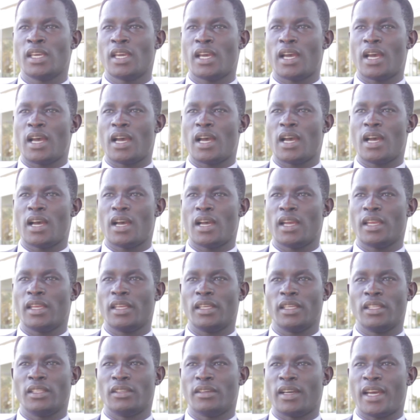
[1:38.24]

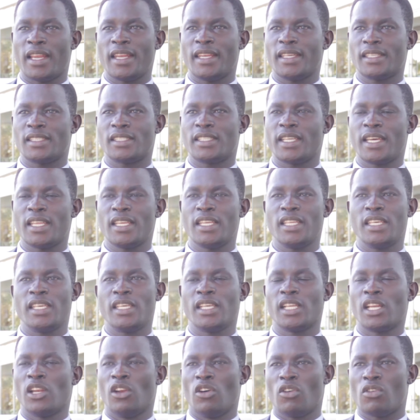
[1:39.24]

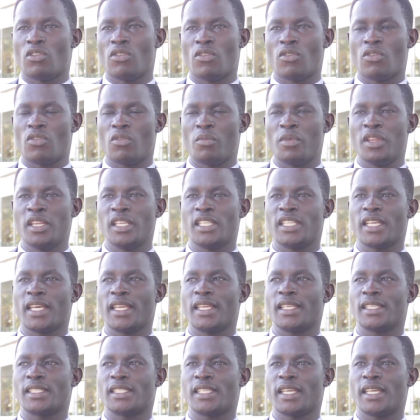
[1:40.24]
understanding, local community
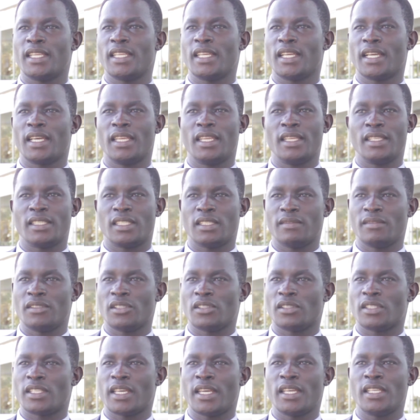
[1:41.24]
understanding, and the civil
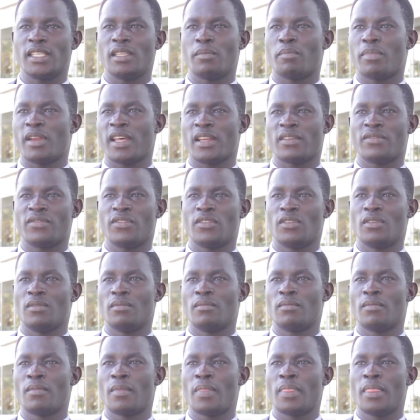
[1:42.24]
society
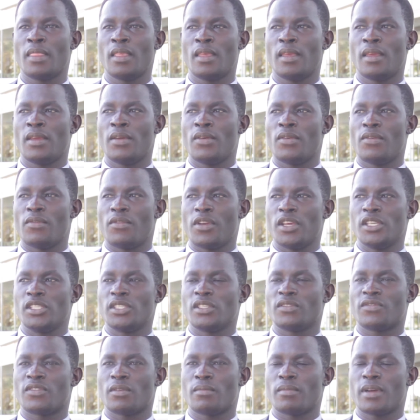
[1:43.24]
platform,
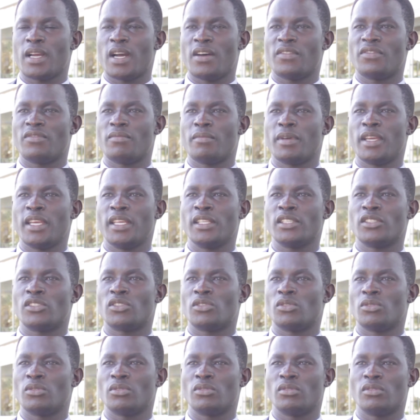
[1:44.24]
ranging from governments
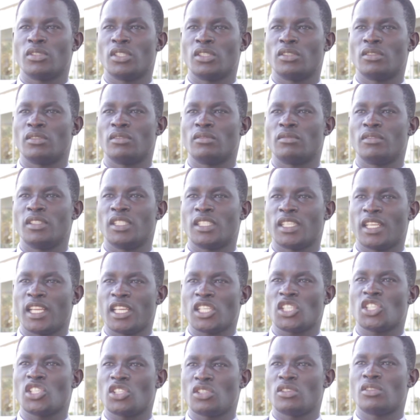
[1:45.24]
to
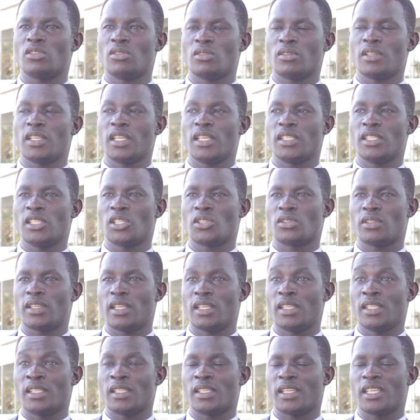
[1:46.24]
international organizations
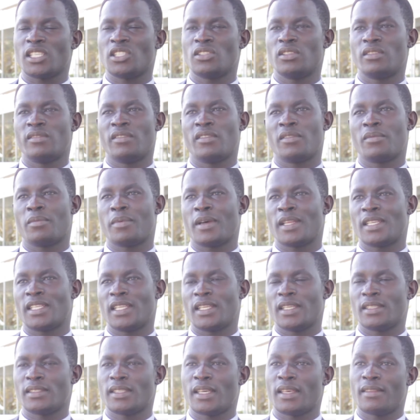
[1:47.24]
and international development
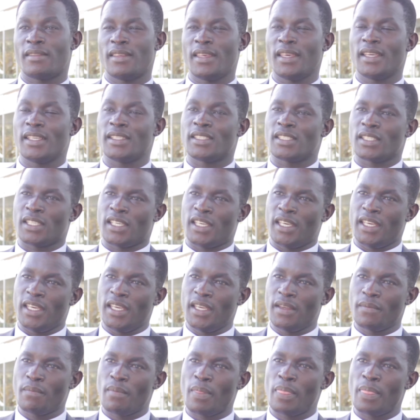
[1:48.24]
partners. I think it's key